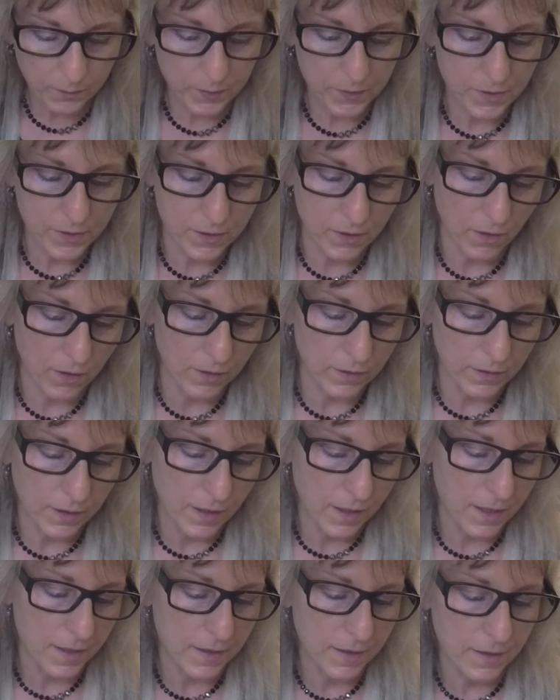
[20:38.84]
and start
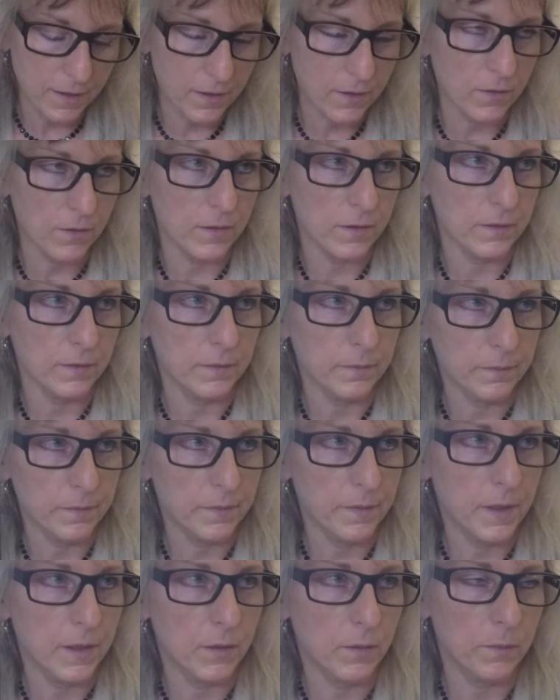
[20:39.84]
lines or
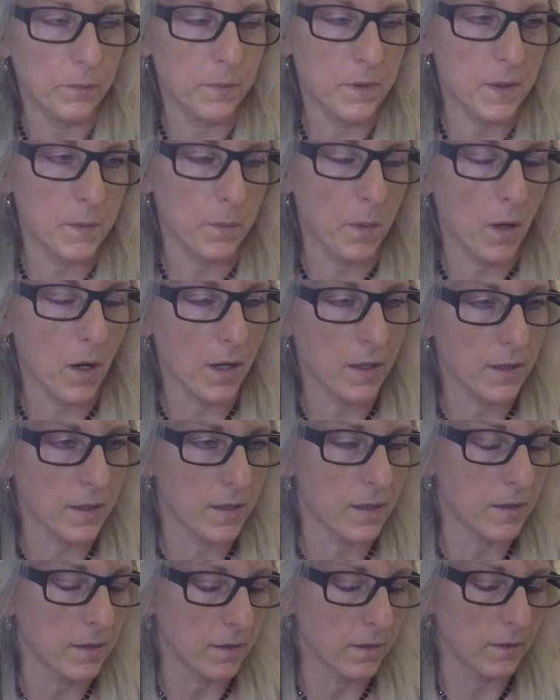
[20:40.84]

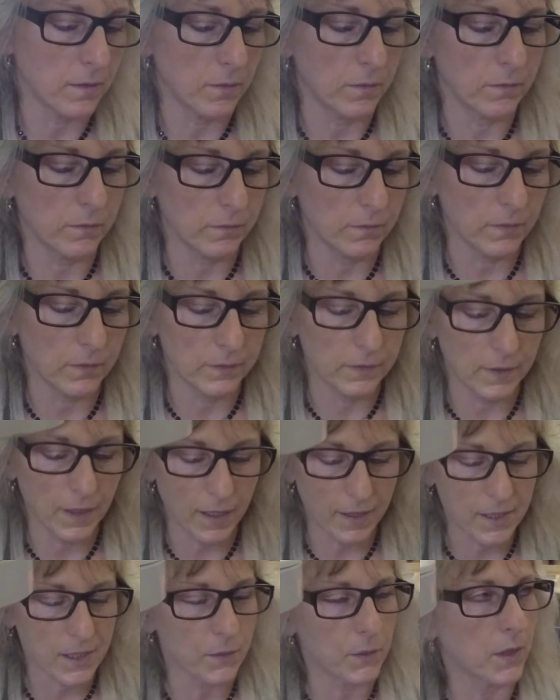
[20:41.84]
spots.
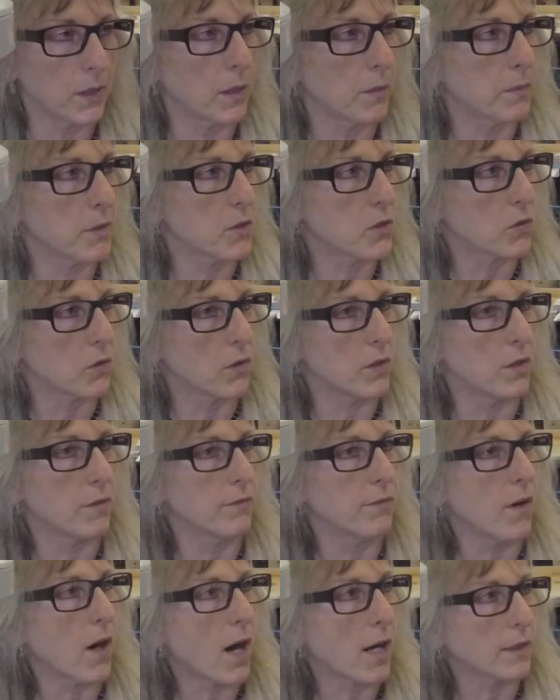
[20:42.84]
Next week I'll be showing you
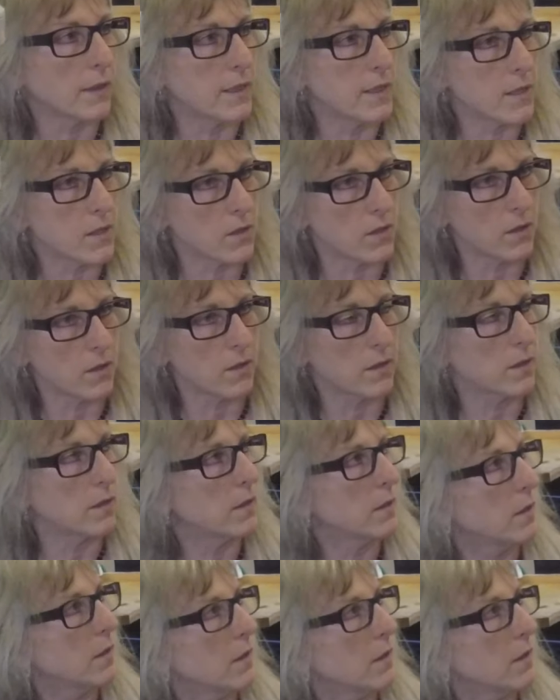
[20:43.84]
filing so you can